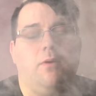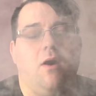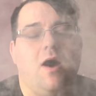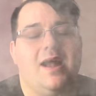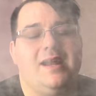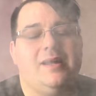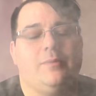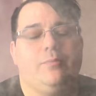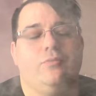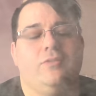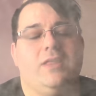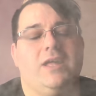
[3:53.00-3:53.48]

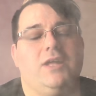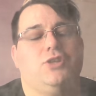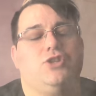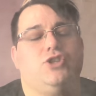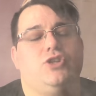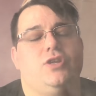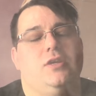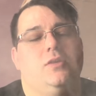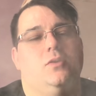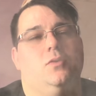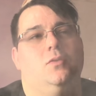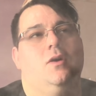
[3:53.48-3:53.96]
pineapple. That
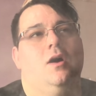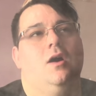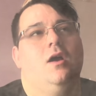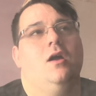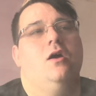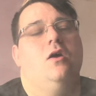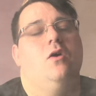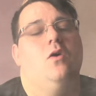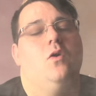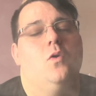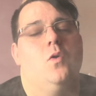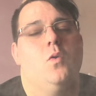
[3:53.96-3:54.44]
chill
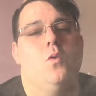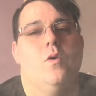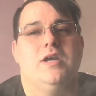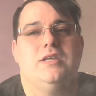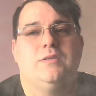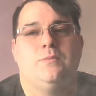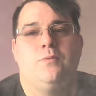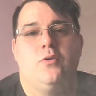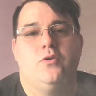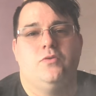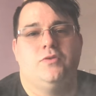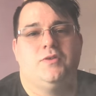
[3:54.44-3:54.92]

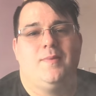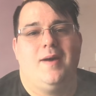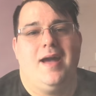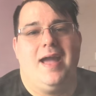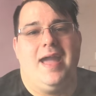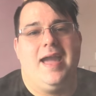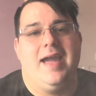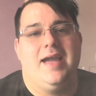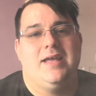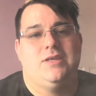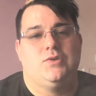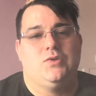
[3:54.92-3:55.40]
always puts my
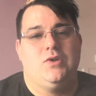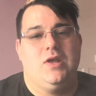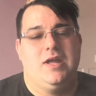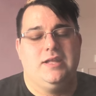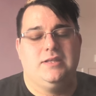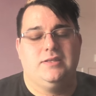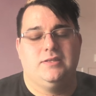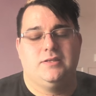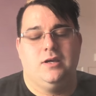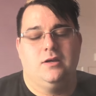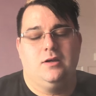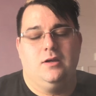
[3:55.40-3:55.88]
hairs on
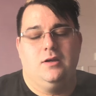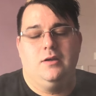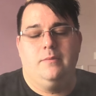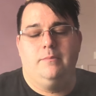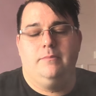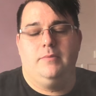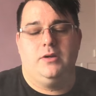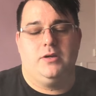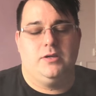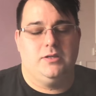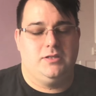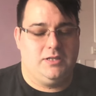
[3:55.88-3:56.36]
end
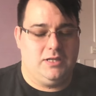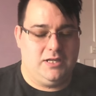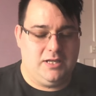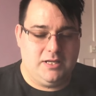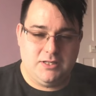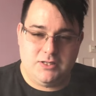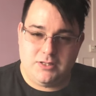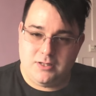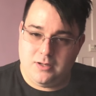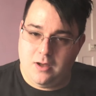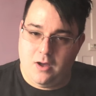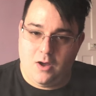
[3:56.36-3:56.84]
because it
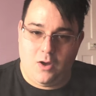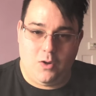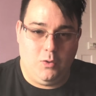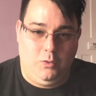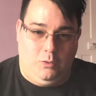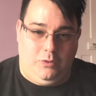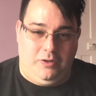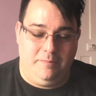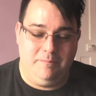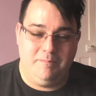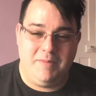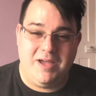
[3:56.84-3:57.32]
is
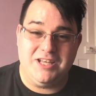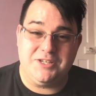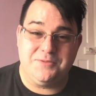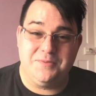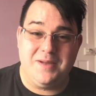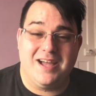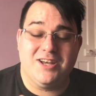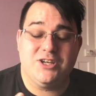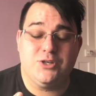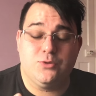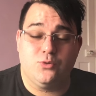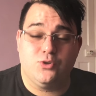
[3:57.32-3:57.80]
cold. It makes
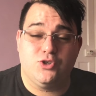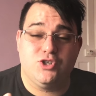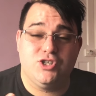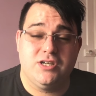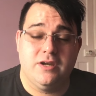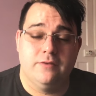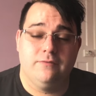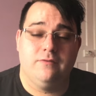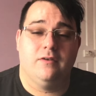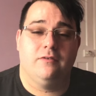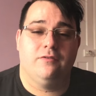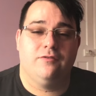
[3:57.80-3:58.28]
me actually
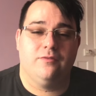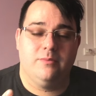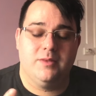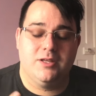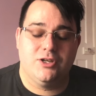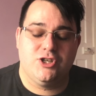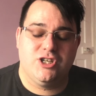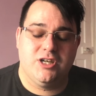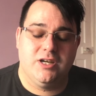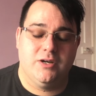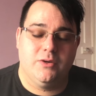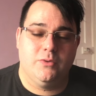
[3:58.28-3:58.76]
shiver from
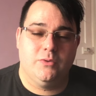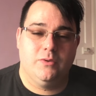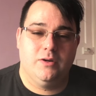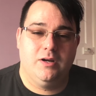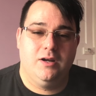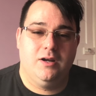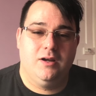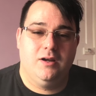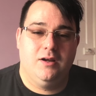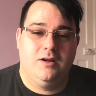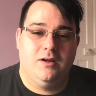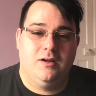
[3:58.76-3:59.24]
the chill.
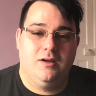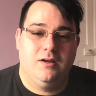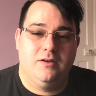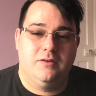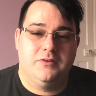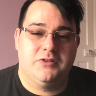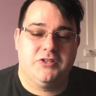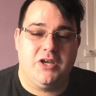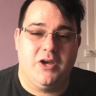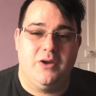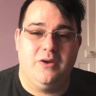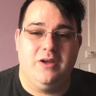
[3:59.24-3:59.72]

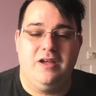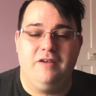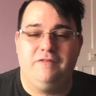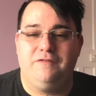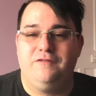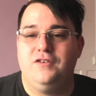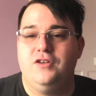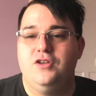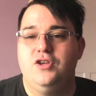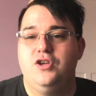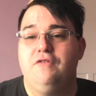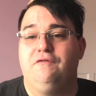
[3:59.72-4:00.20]
So
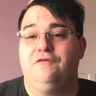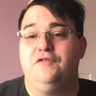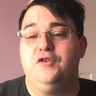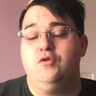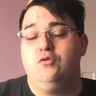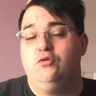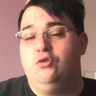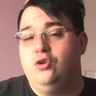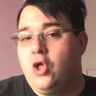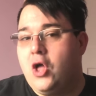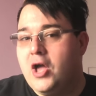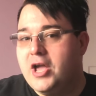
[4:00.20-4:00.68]
if
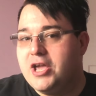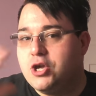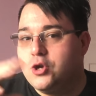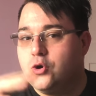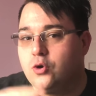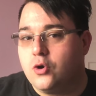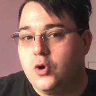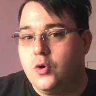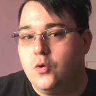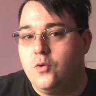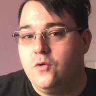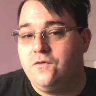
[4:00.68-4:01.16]
you like
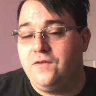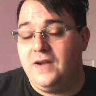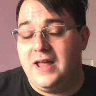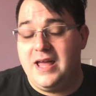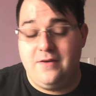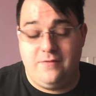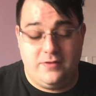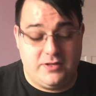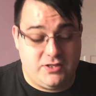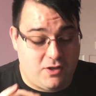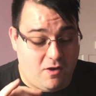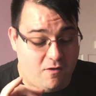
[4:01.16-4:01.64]
your cool
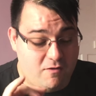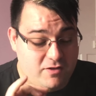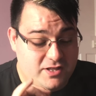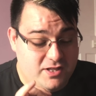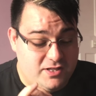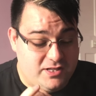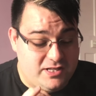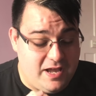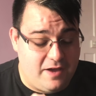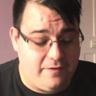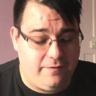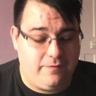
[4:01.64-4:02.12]
flavours, I
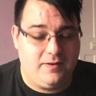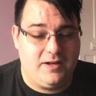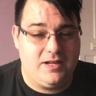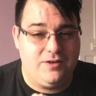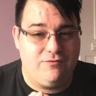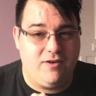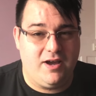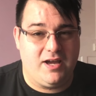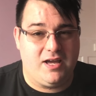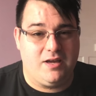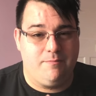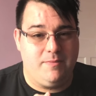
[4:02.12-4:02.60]

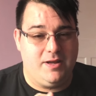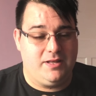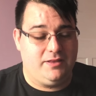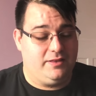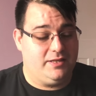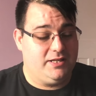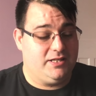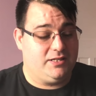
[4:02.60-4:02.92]
definitely recommend